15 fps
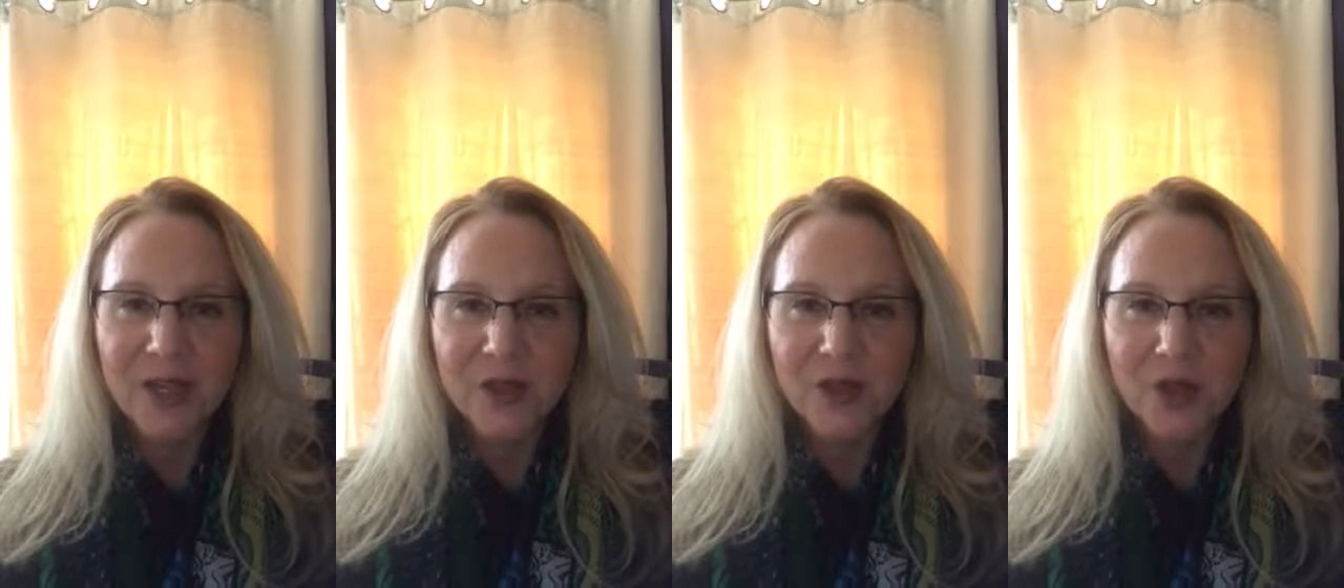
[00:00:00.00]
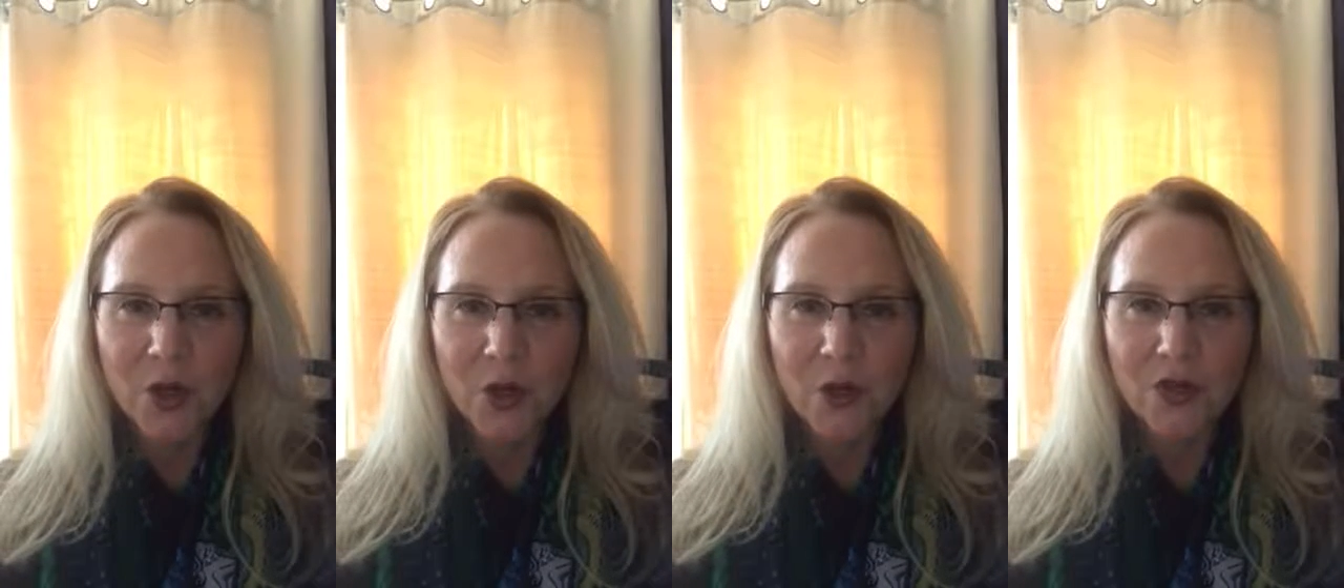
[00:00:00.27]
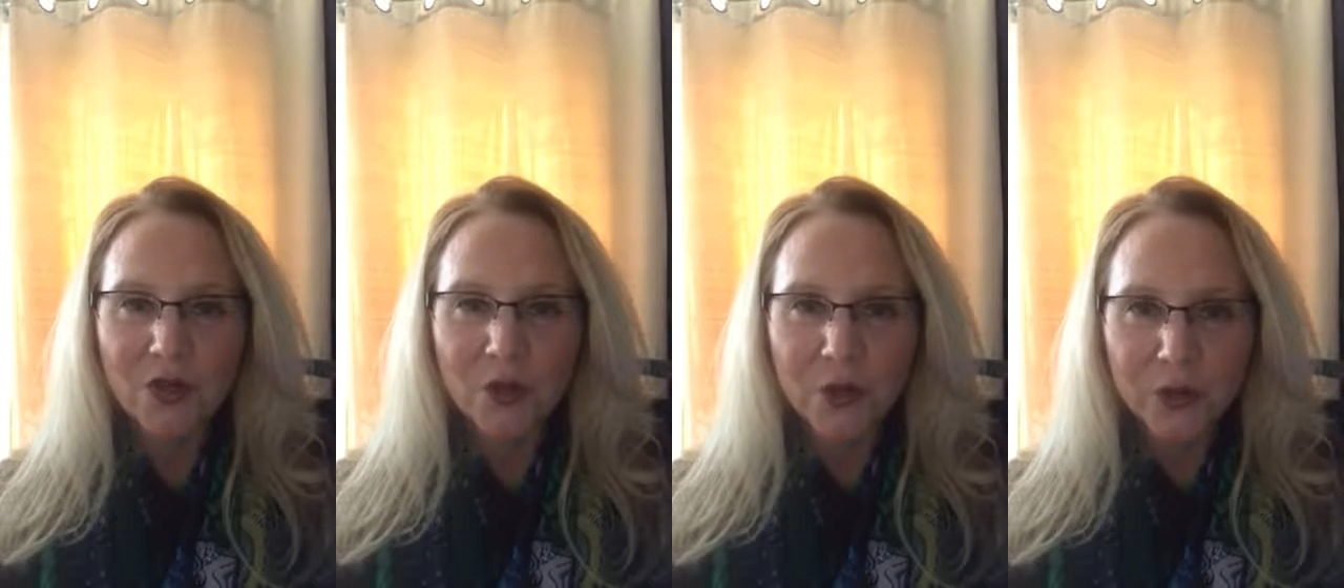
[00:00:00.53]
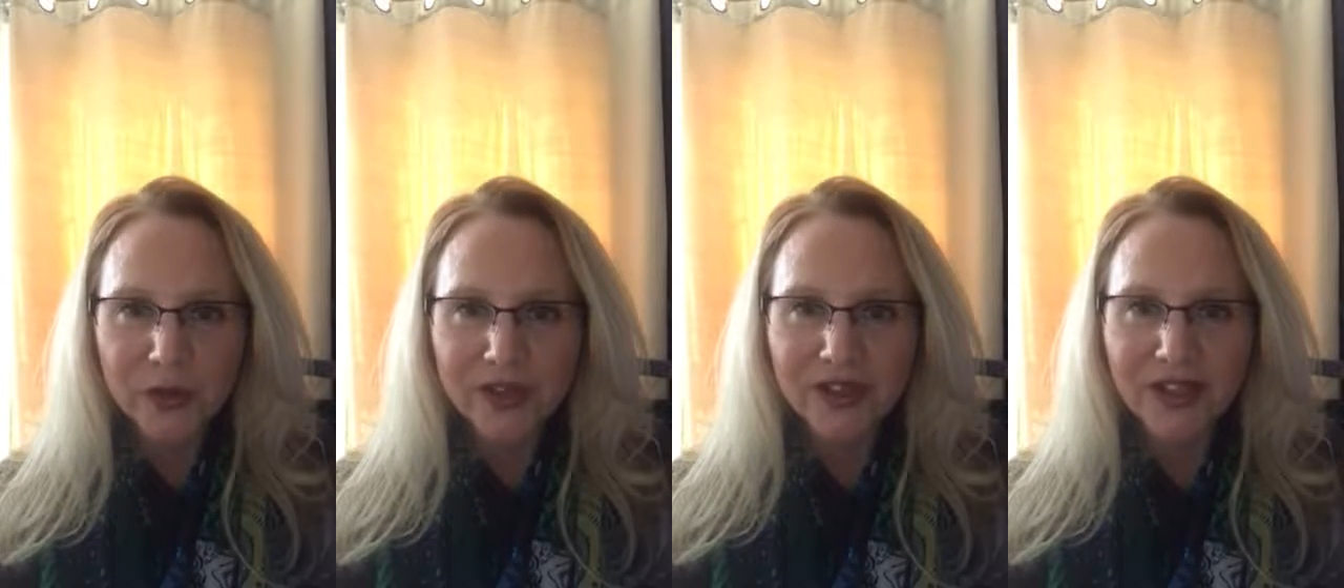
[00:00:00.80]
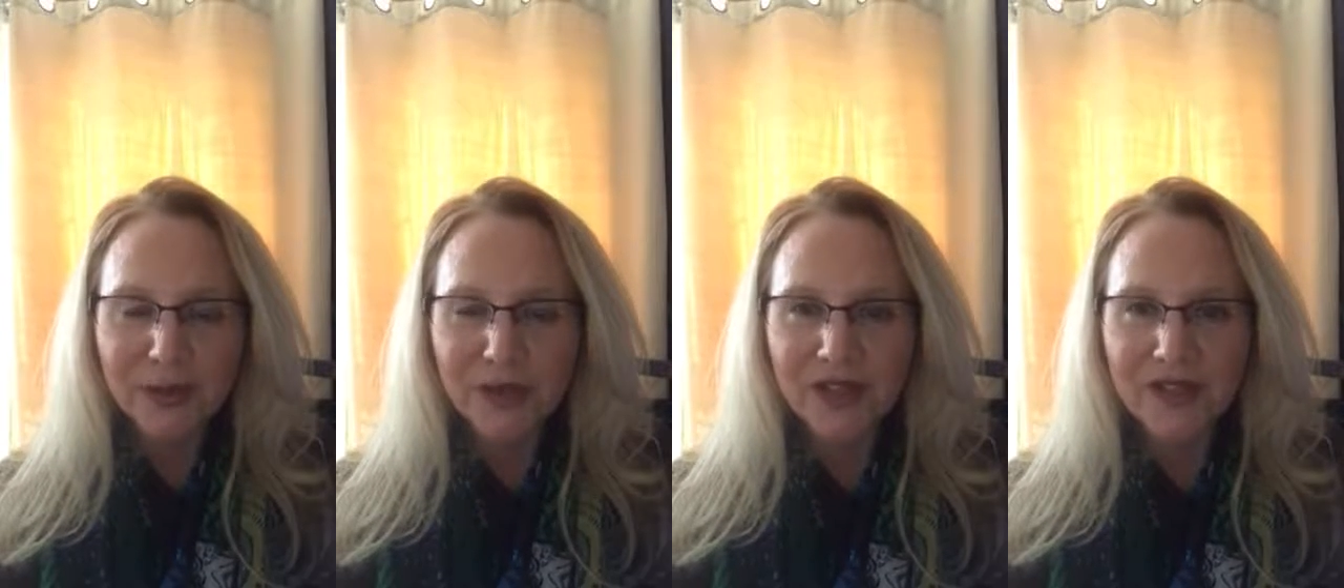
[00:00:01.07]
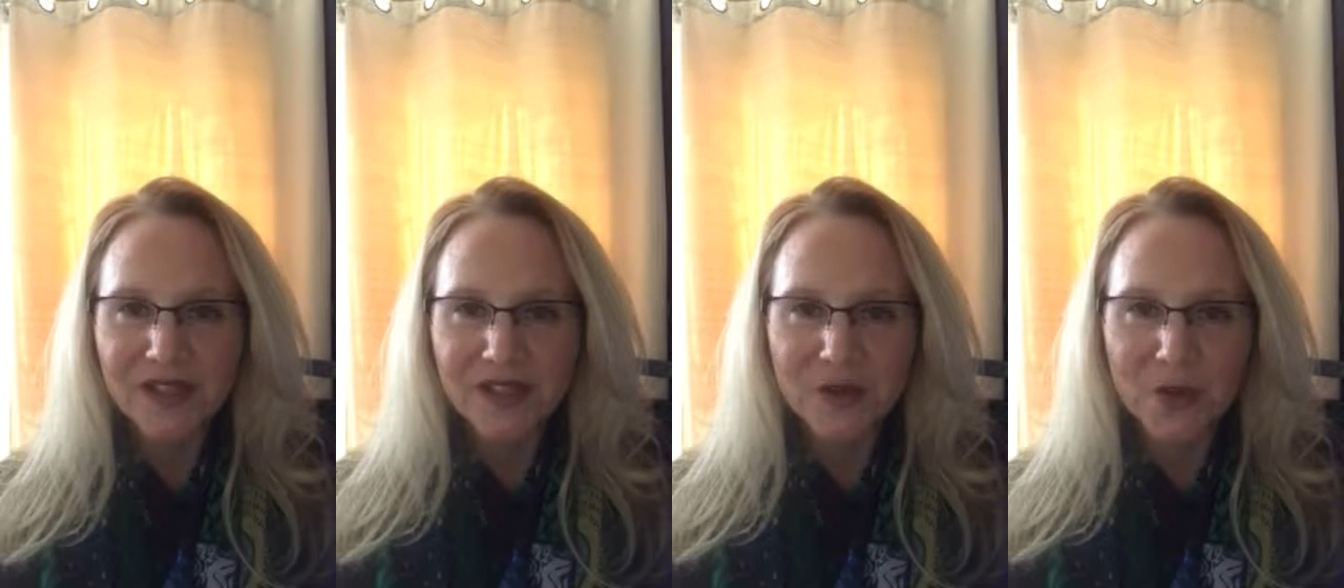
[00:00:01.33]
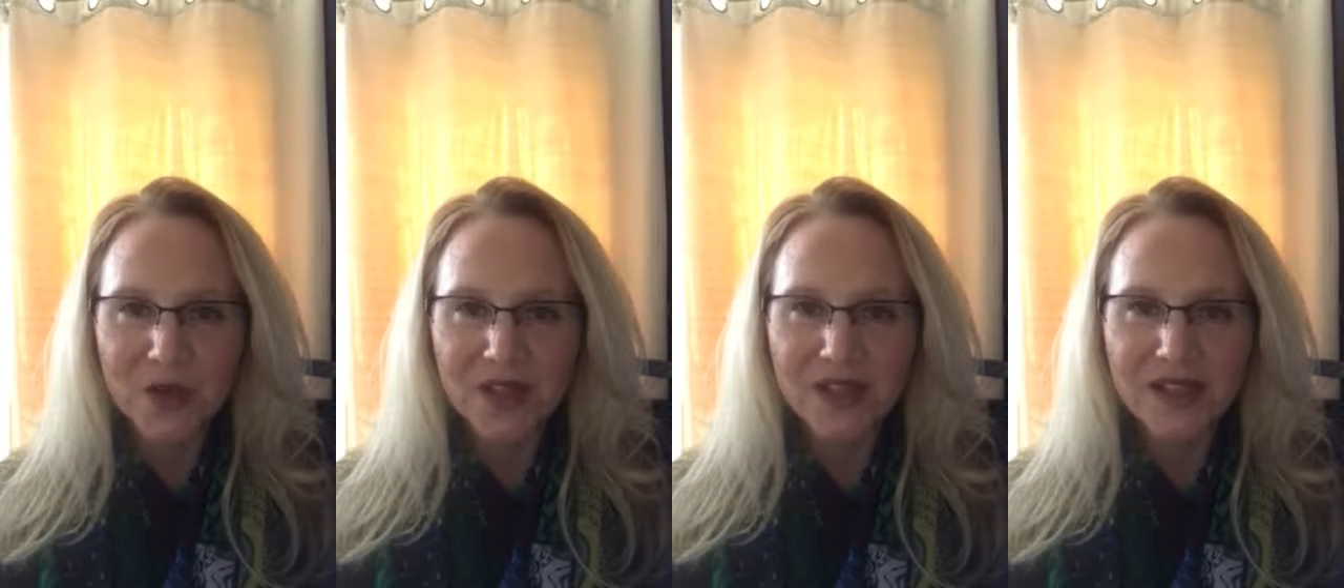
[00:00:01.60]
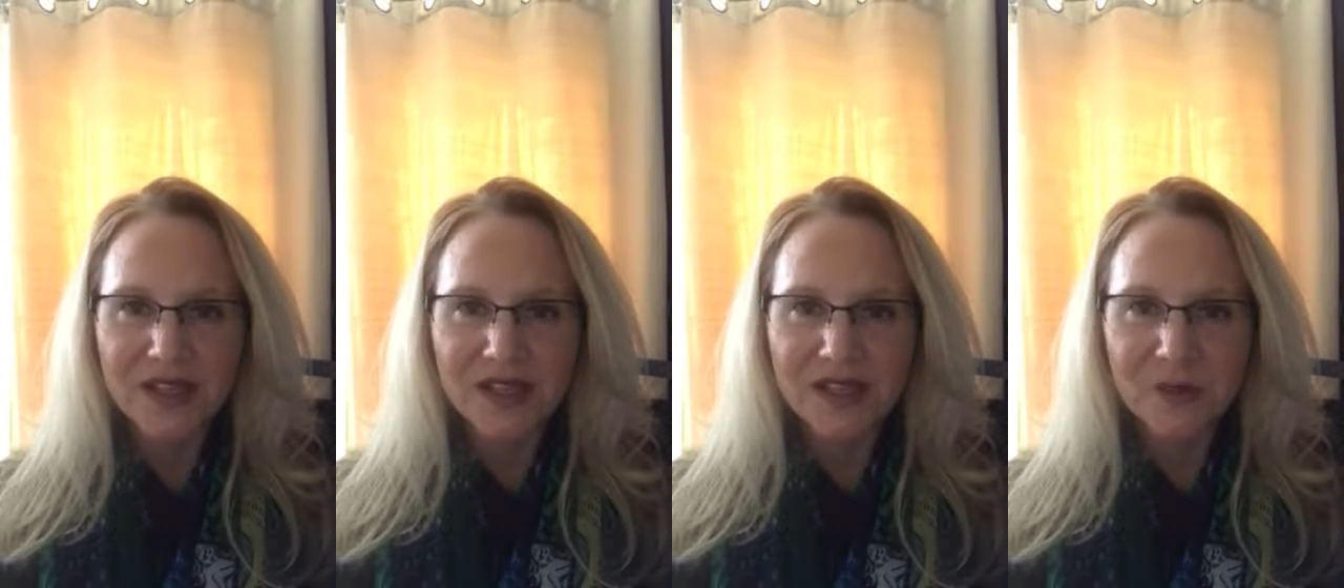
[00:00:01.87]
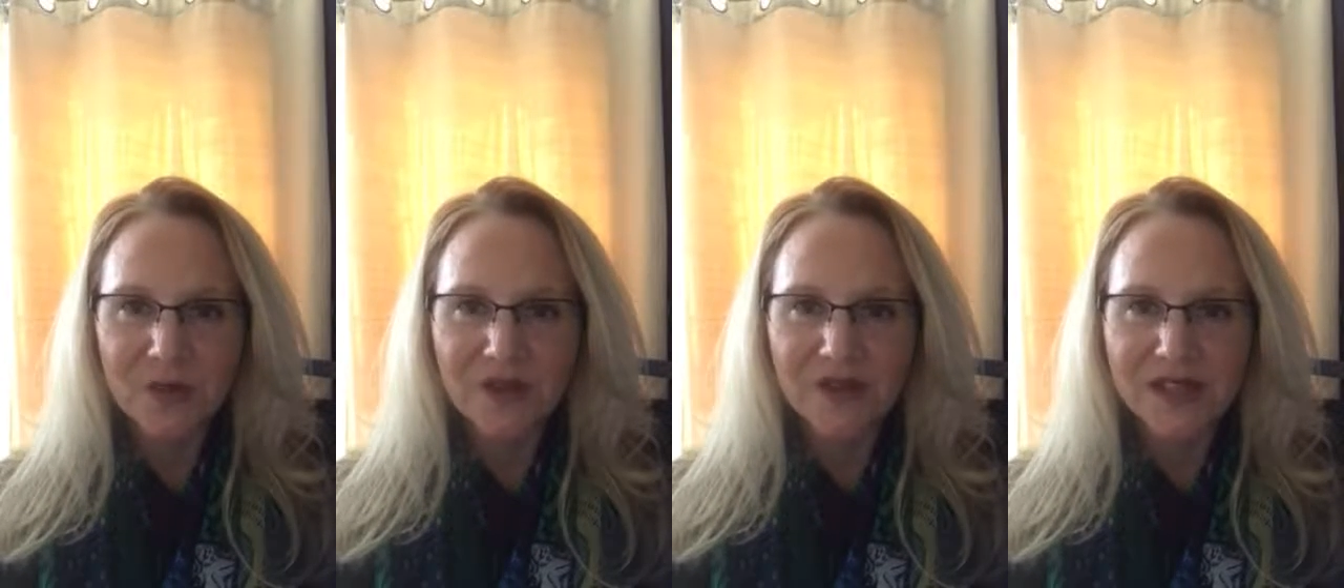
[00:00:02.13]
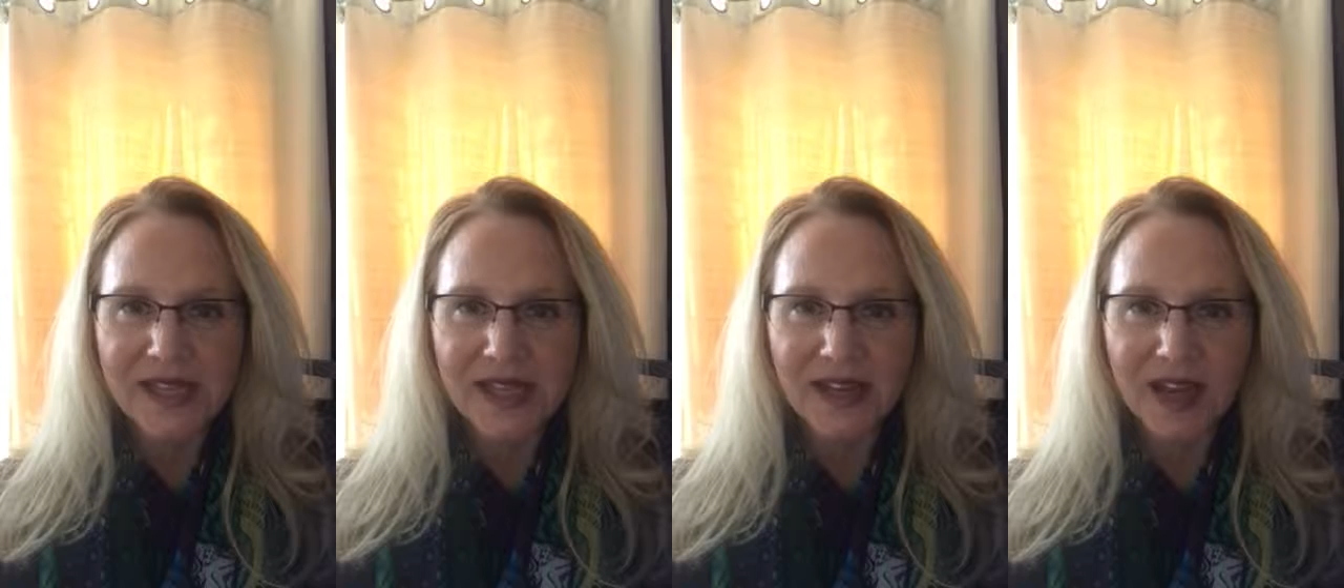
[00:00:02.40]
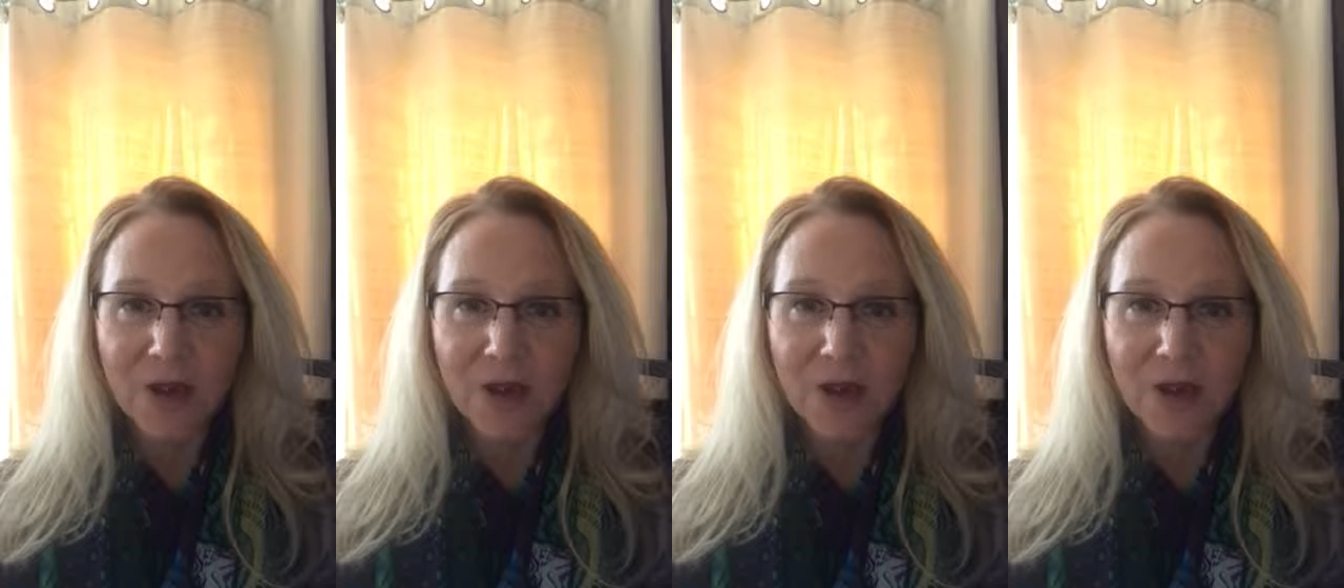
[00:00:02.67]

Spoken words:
So the cool thing about this course is we've set